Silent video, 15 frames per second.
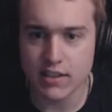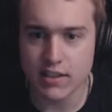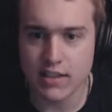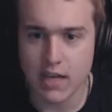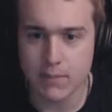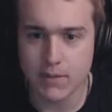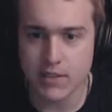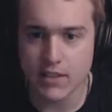the
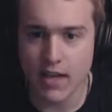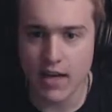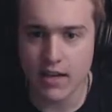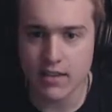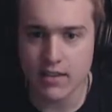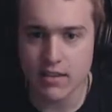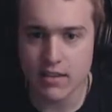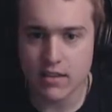top of the
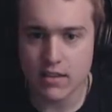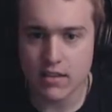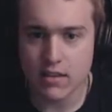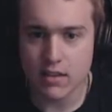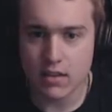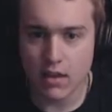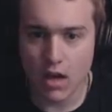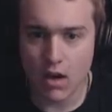stairs?
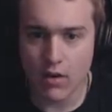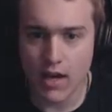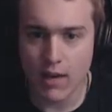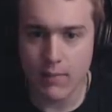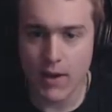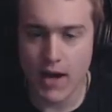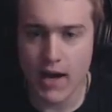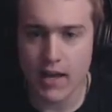Okay,
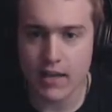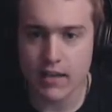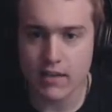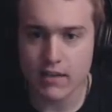bye.